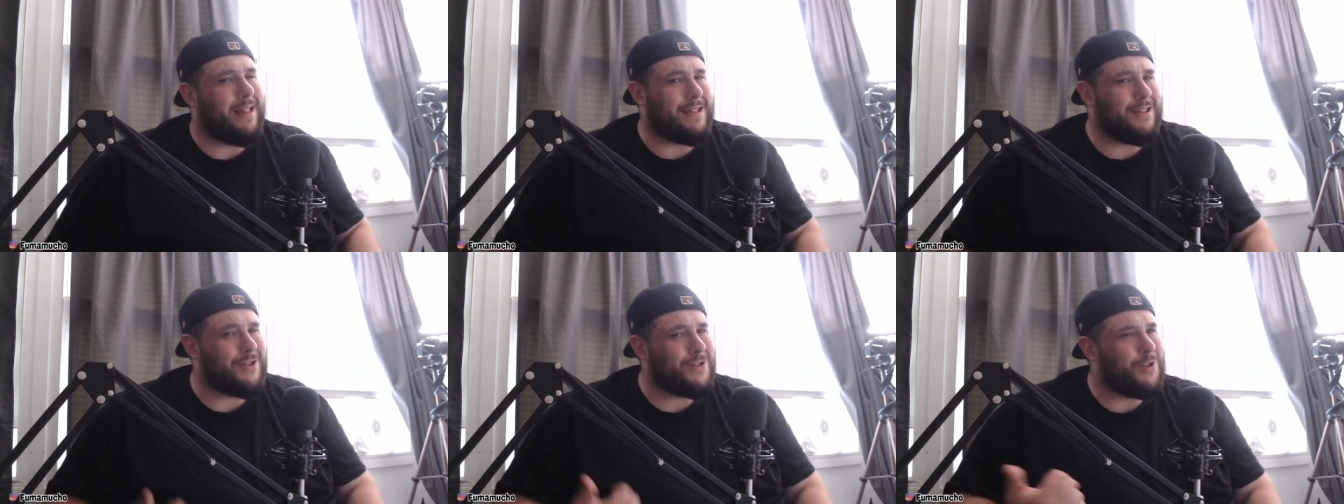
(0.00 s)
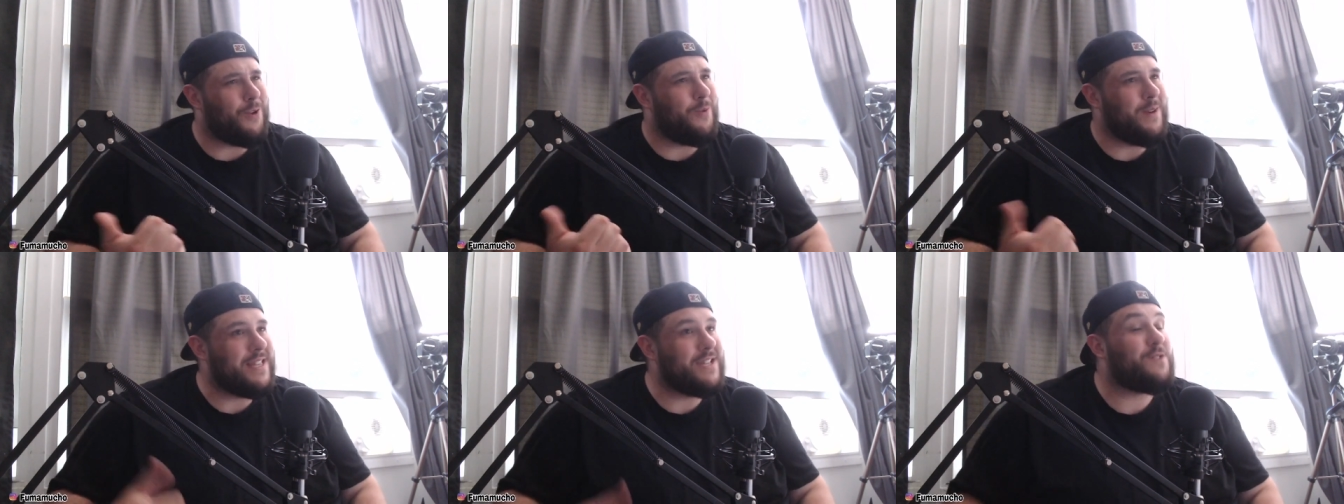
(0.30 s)
there's no
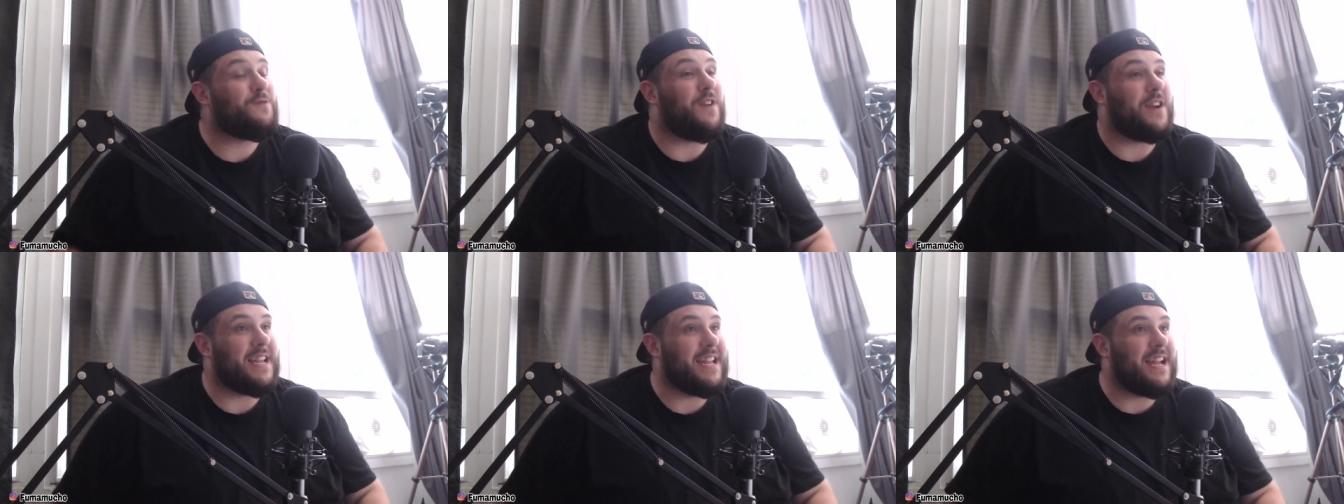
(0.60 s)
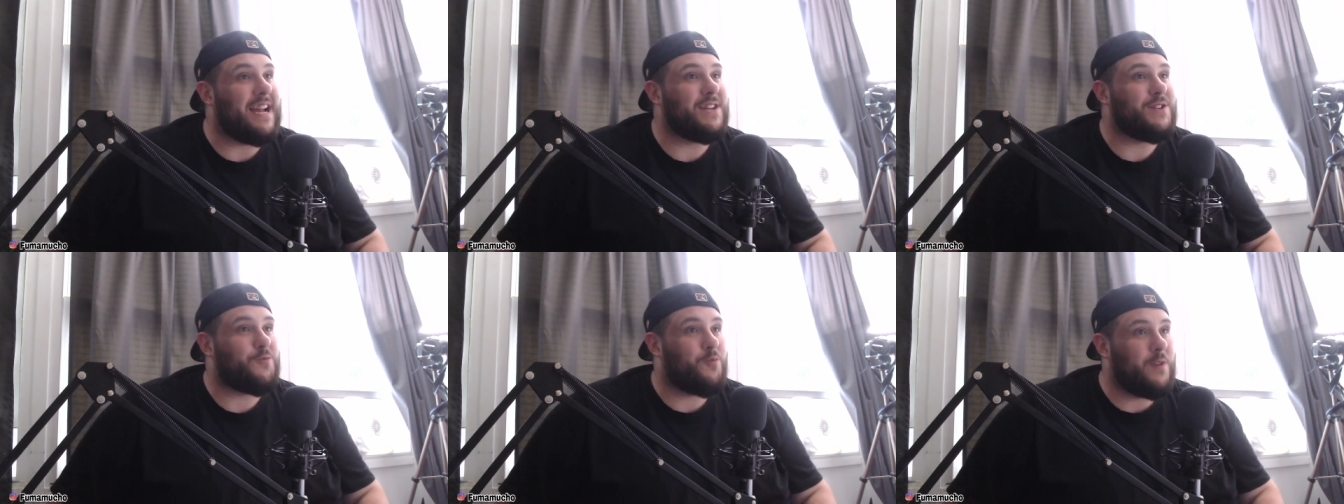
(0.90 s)
way this fucking
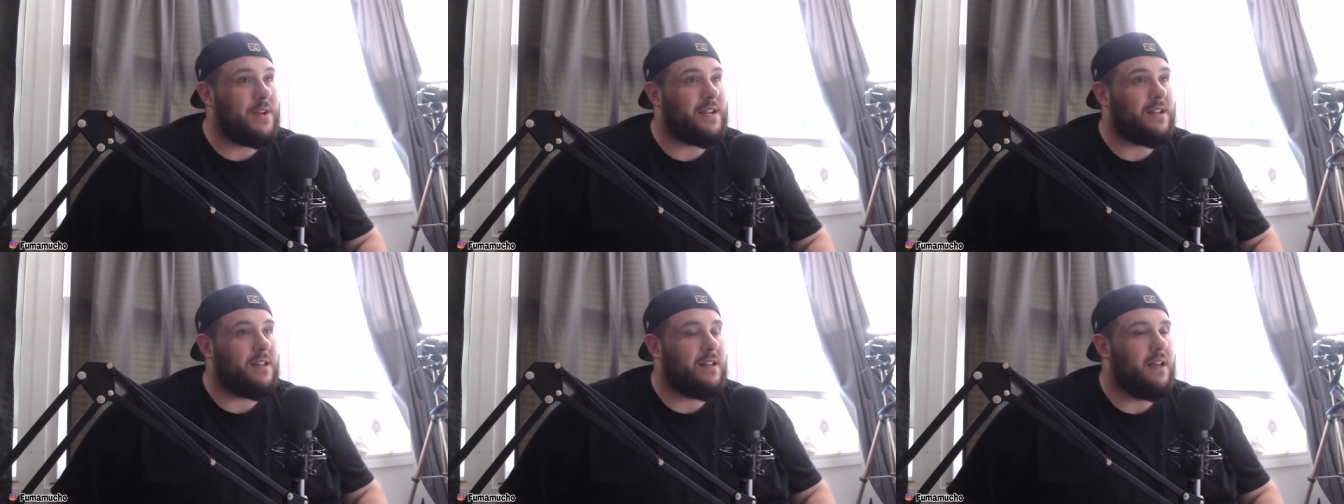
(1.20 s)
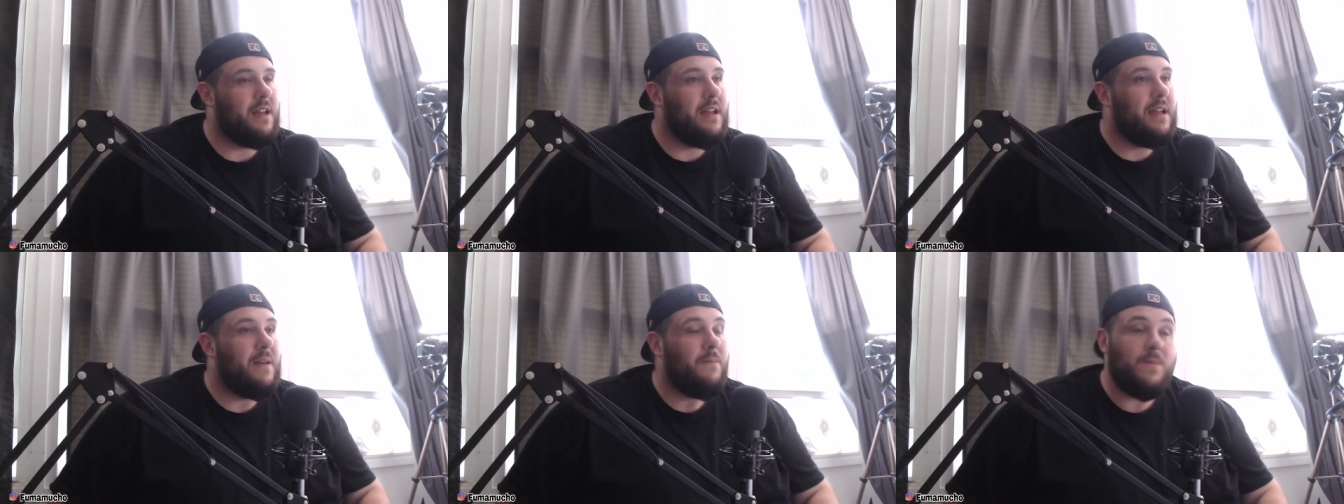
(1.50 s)
guy's real.
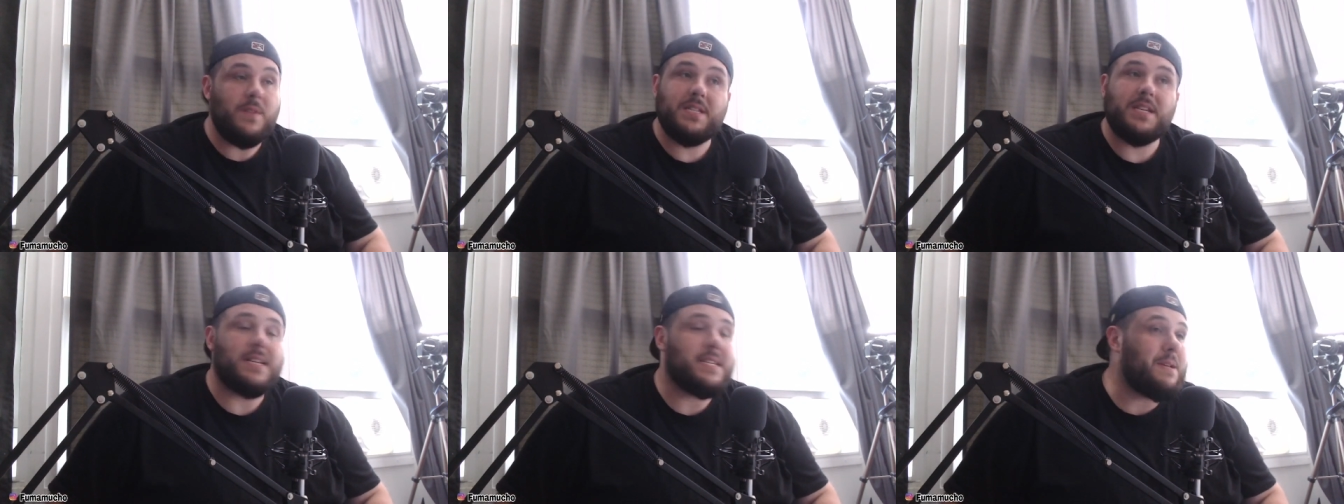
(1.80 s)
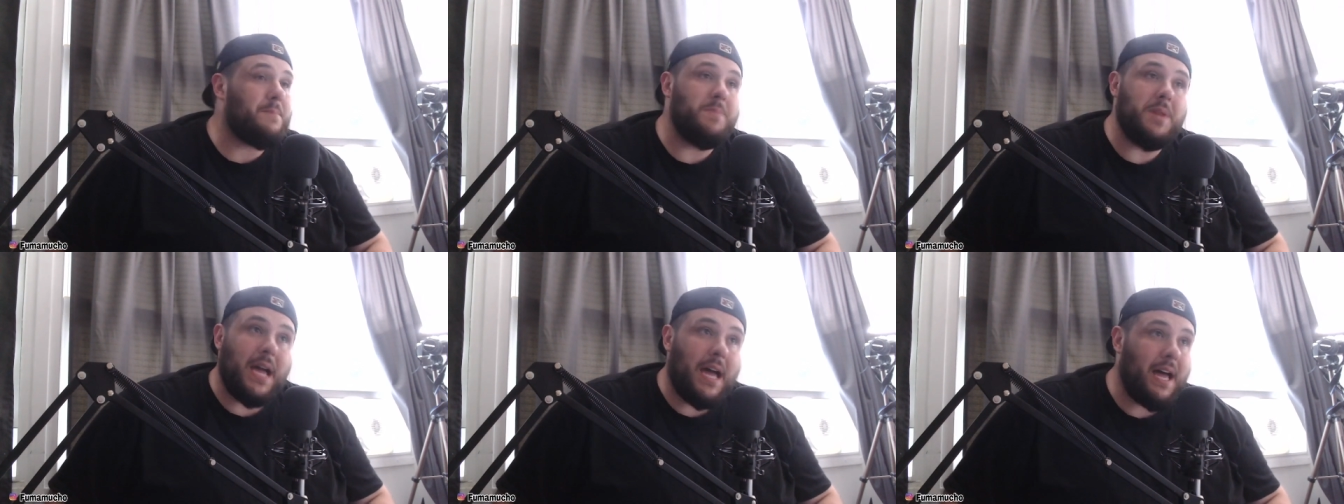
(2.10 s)
It's because
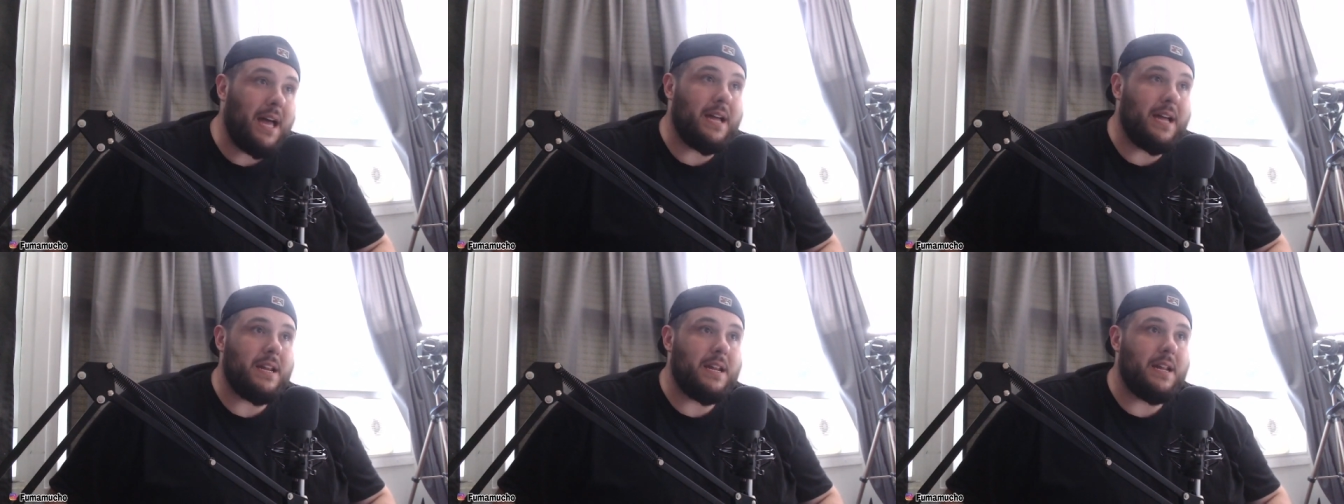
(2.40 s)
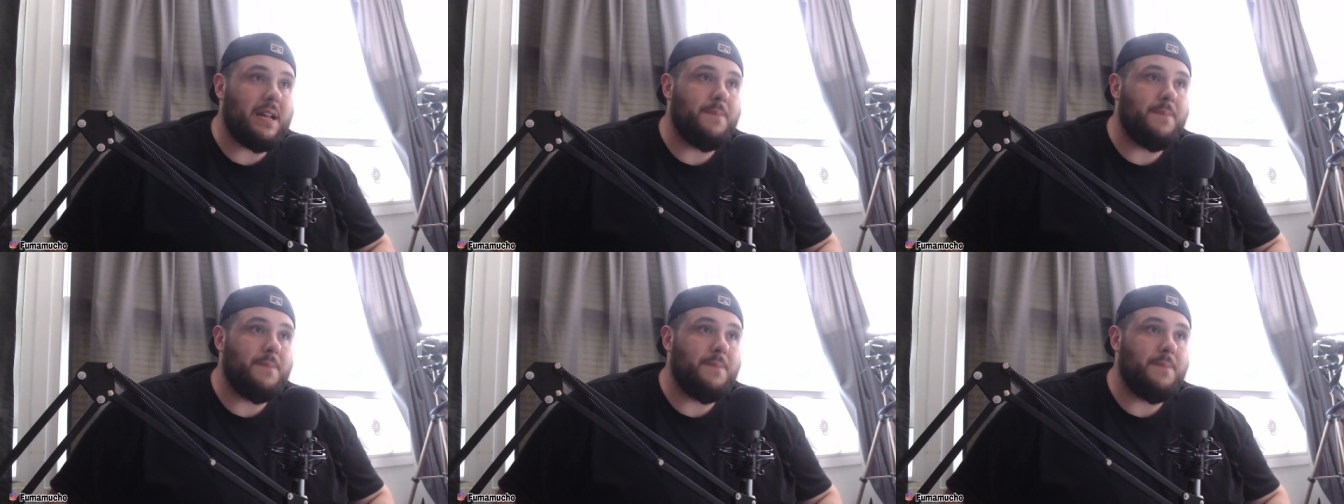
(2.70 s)
I'm not.